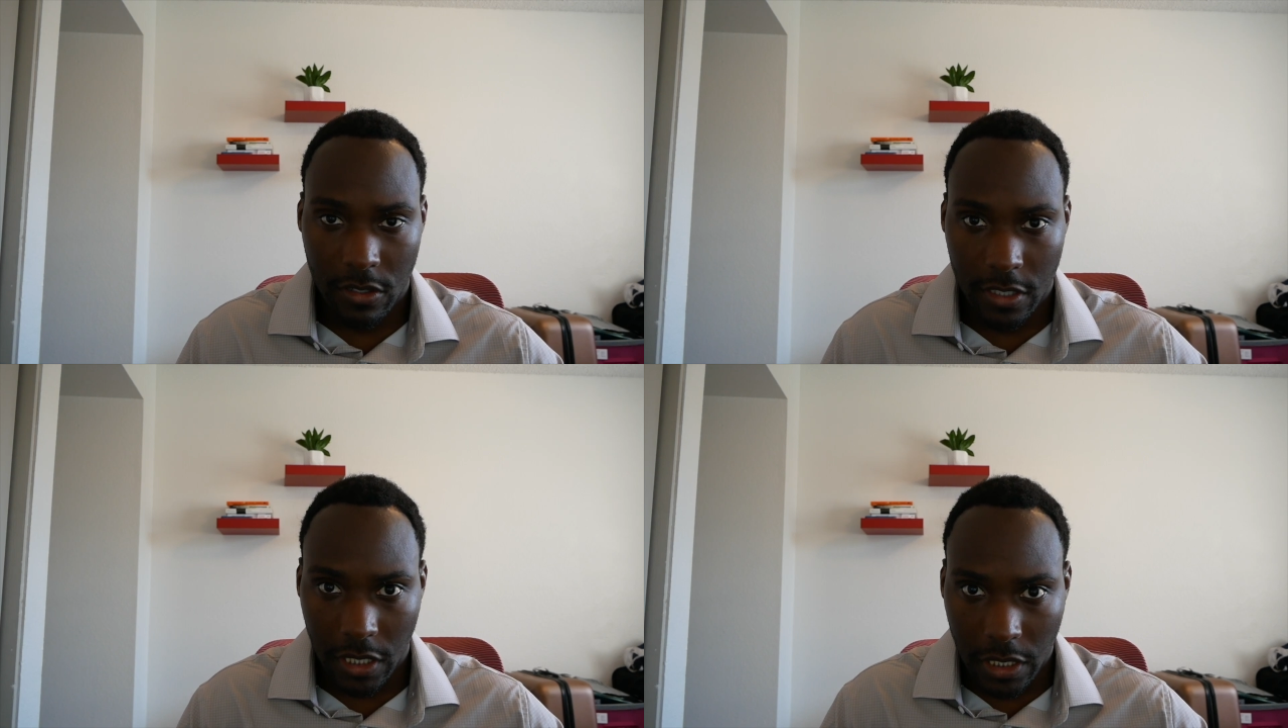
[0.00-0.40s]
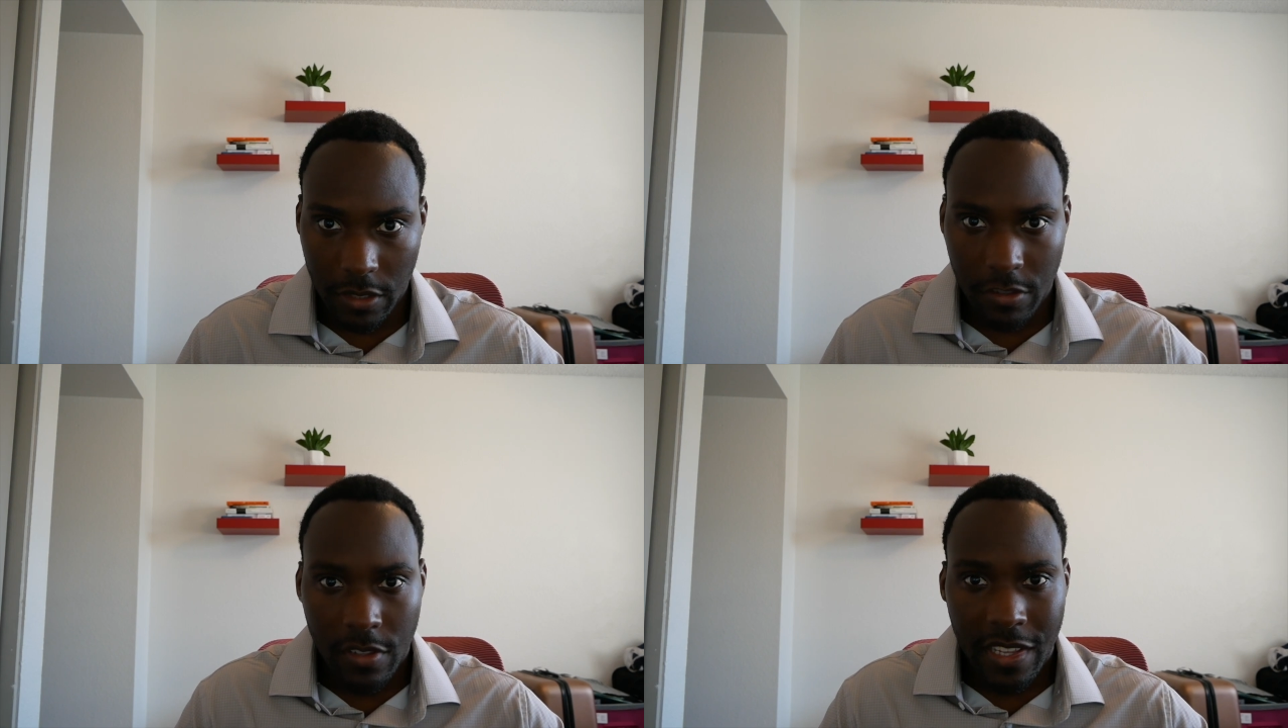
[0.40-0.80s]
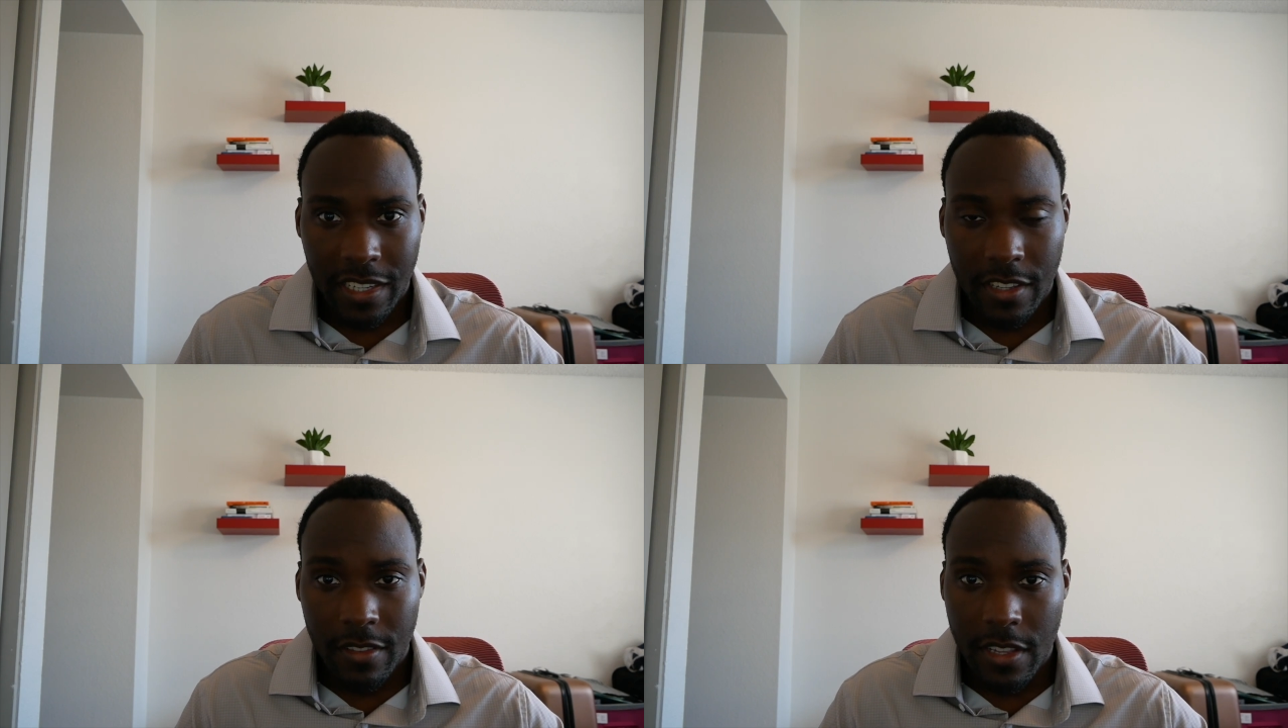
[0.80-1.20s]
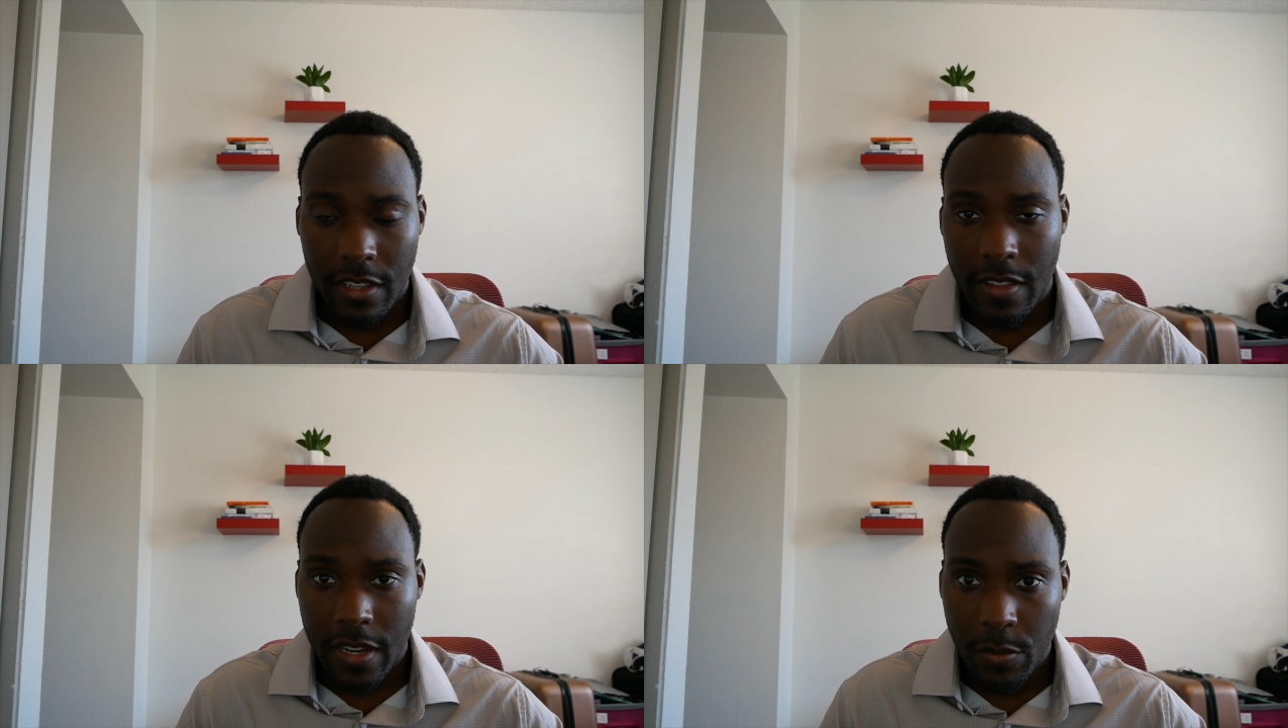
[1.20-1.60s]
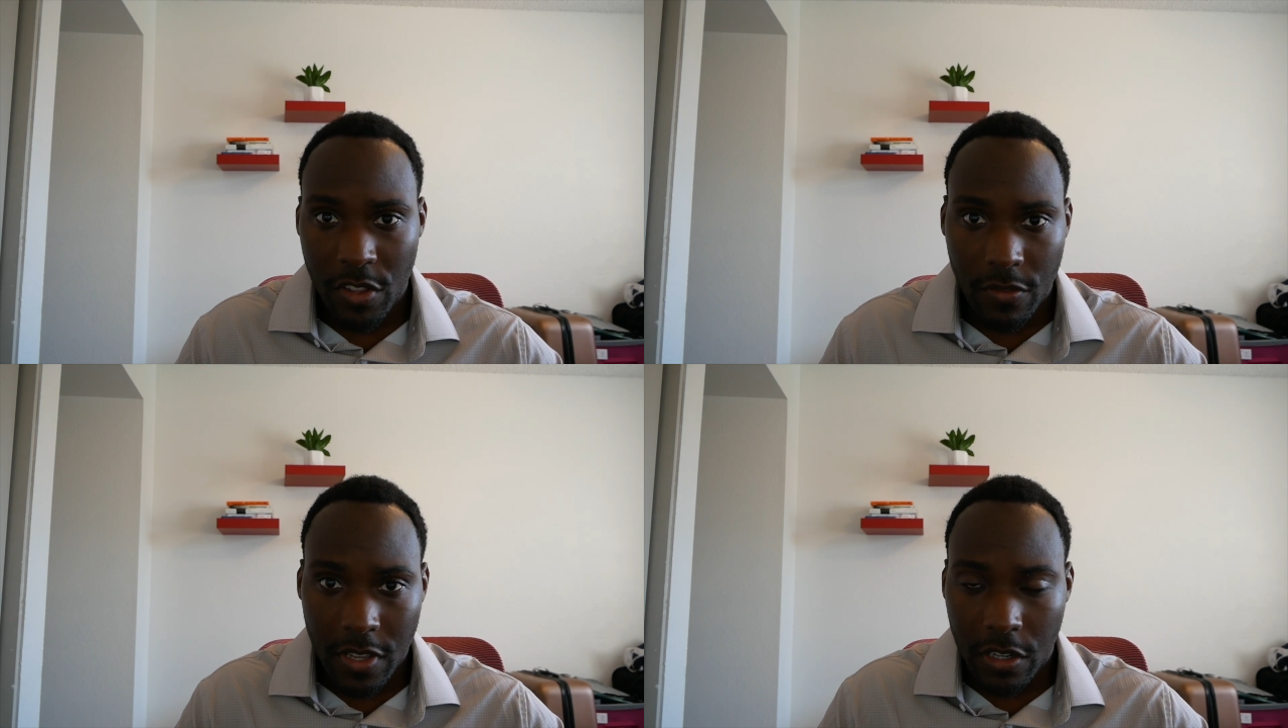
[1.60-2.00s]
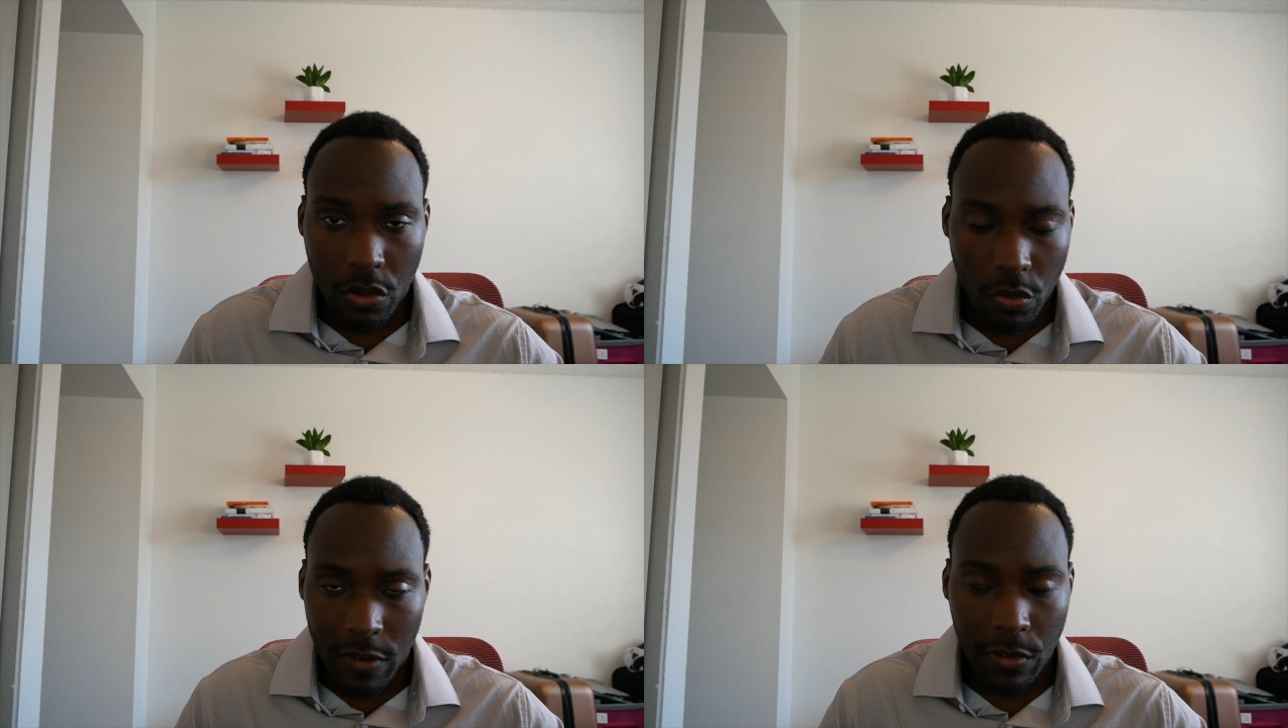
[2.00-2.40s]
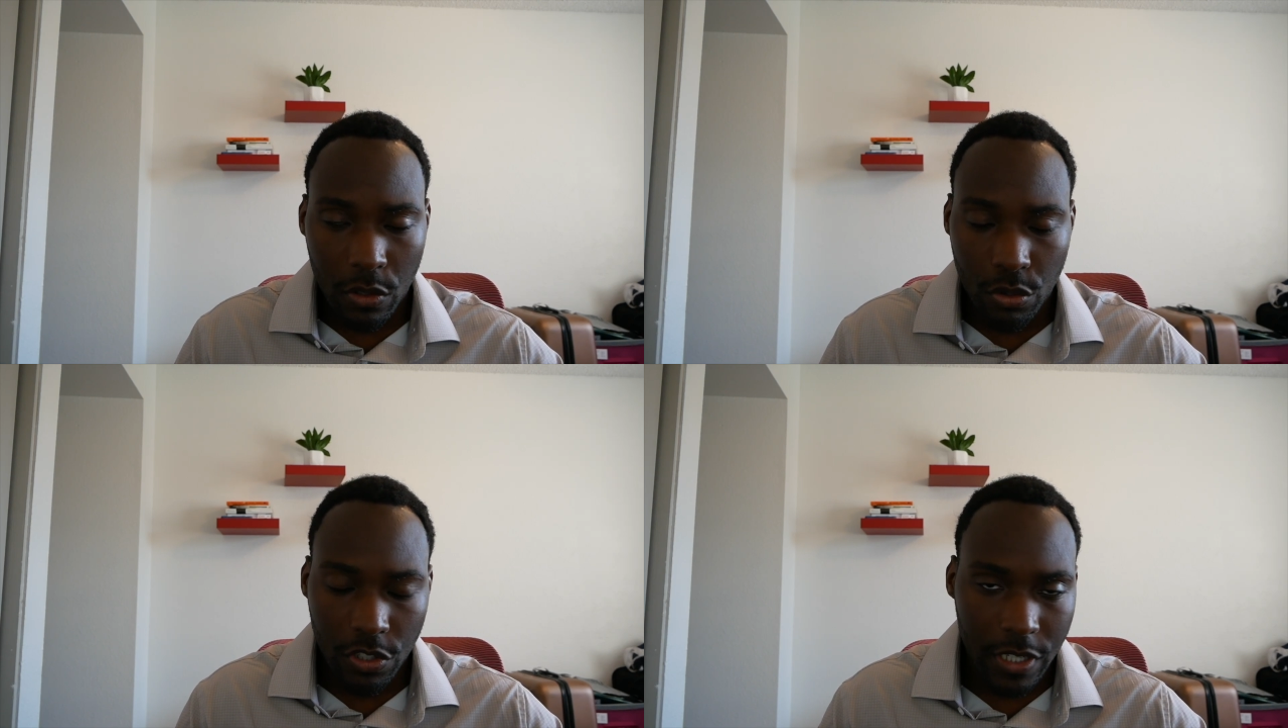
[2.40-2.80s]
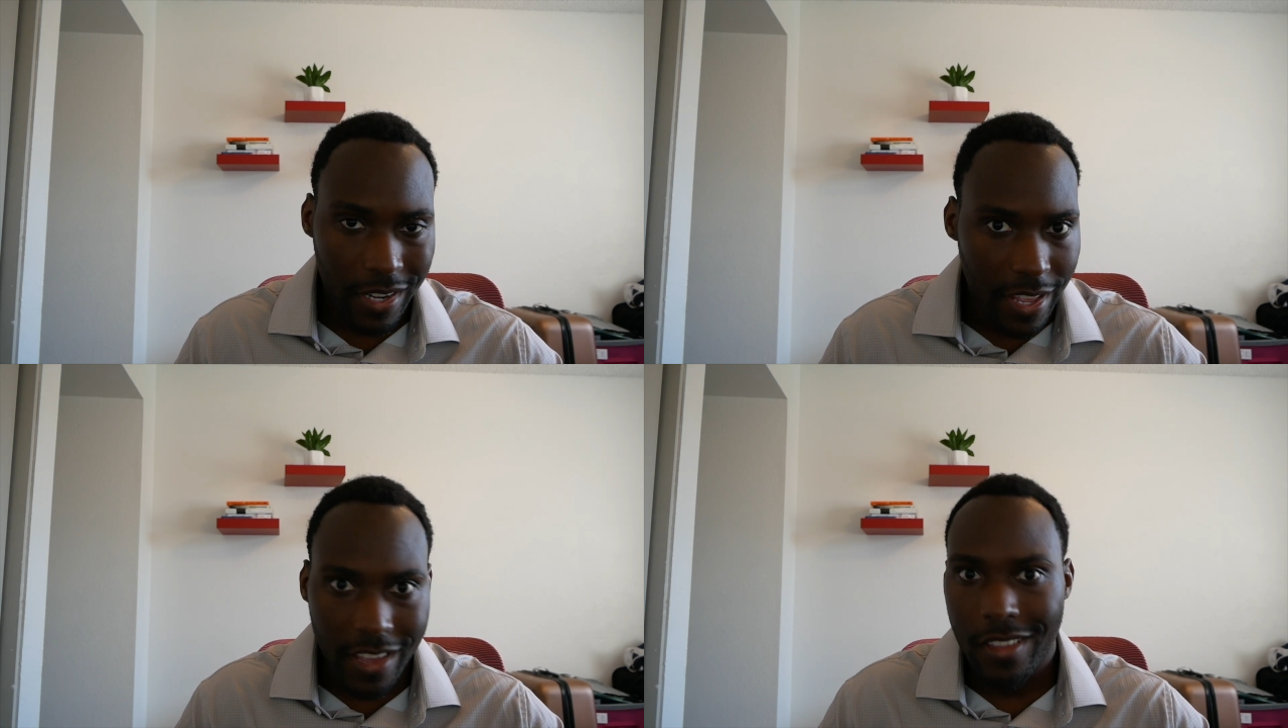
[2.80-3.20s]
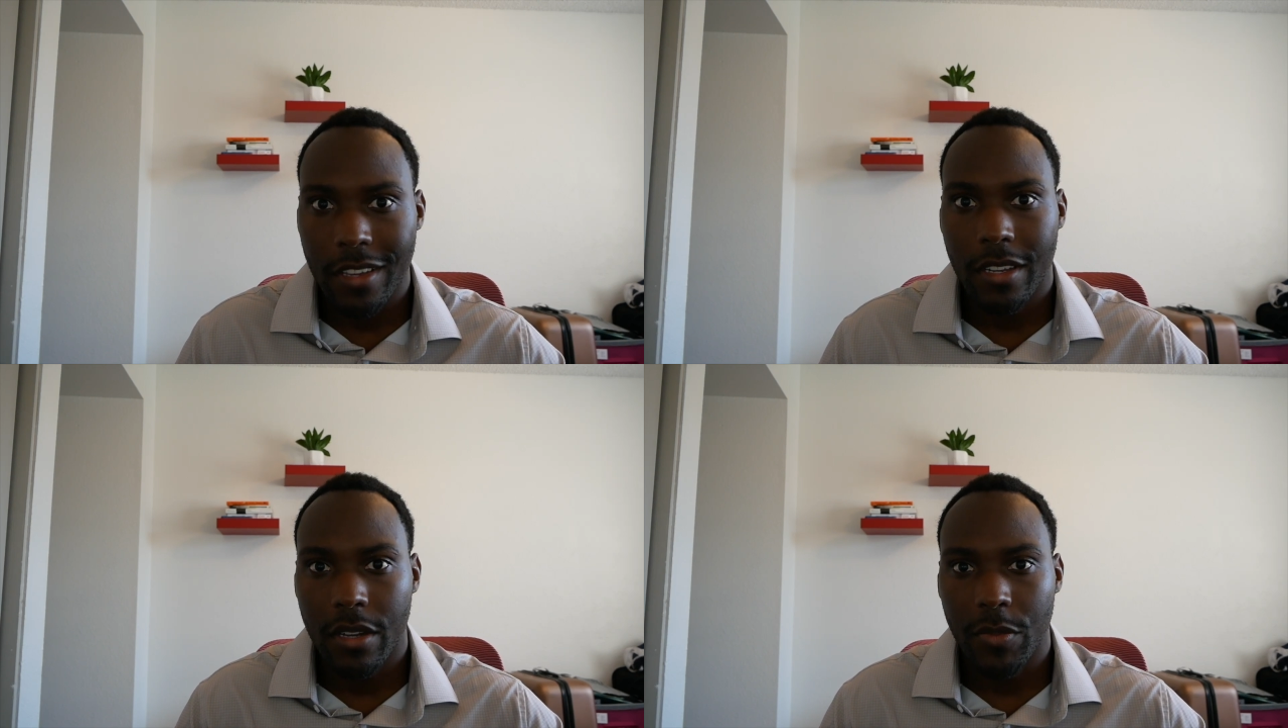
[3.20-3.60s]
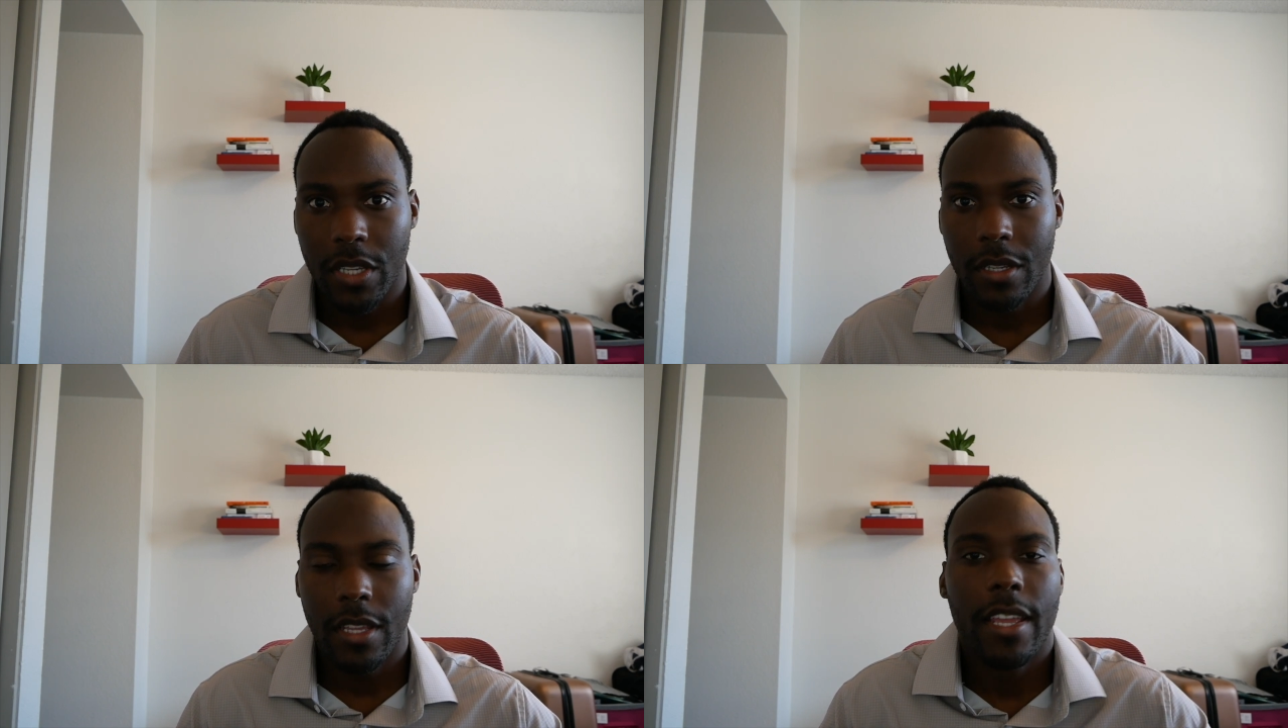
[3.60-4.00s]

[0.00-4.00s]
on delivery. Second, the autonomous vehicle revolution isn't coming.